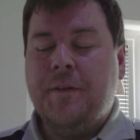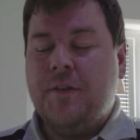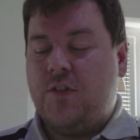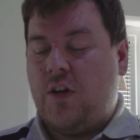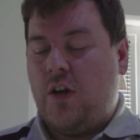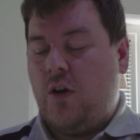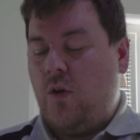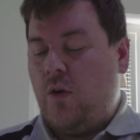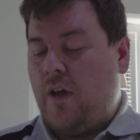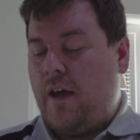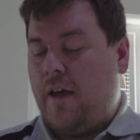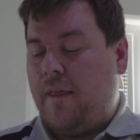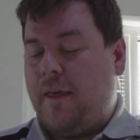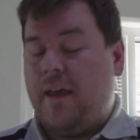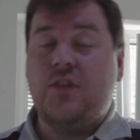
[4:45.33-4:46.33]
So
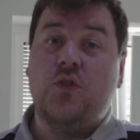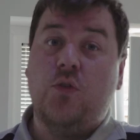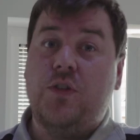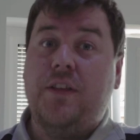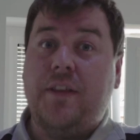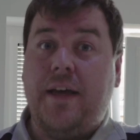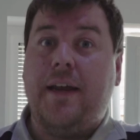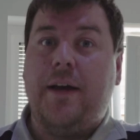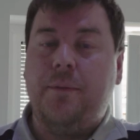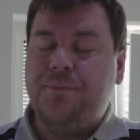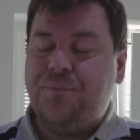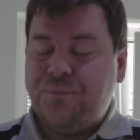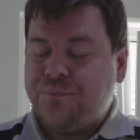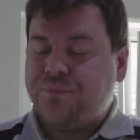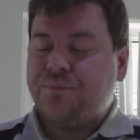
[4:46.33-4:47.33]
uh, they're sorting that out.
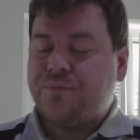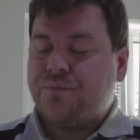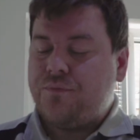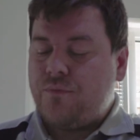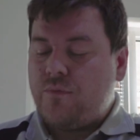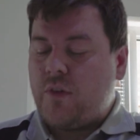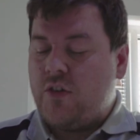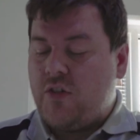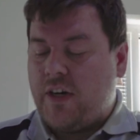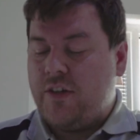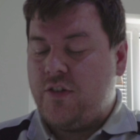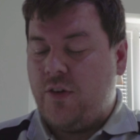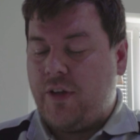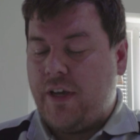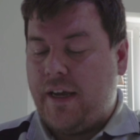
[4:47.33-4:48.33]
So
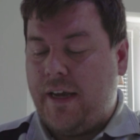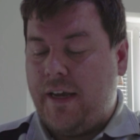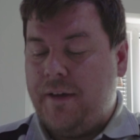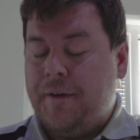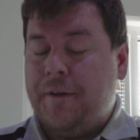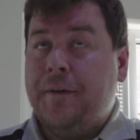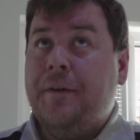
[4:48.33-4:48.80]
that's okay.